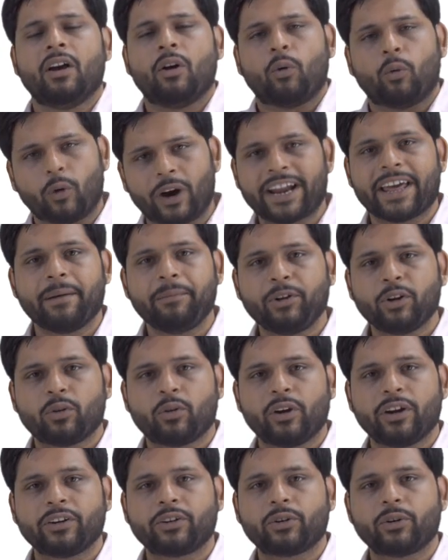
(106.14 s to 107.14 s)
what I'm
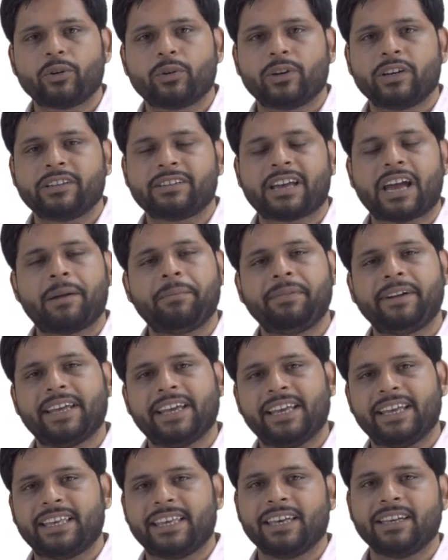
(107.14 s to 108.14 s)
going to do is I'm
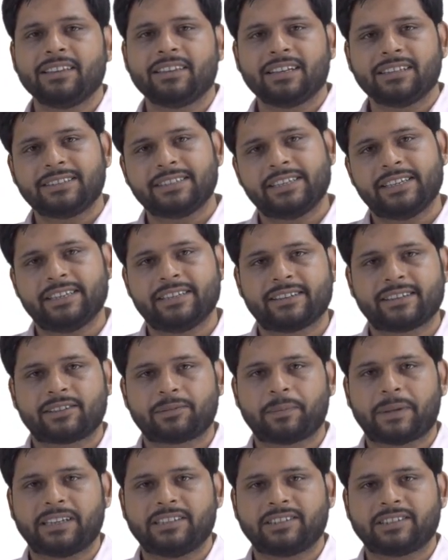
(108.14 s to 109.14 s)
taking the series
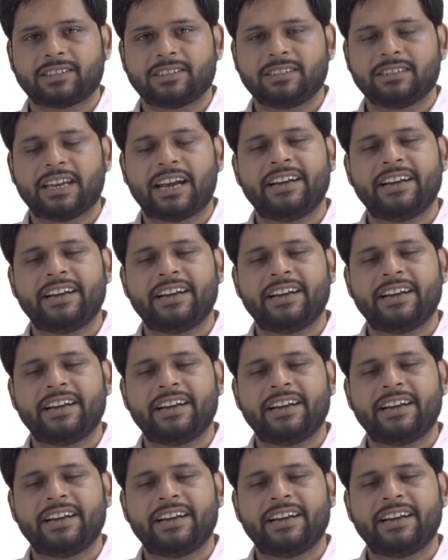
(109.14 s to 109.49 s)
expansion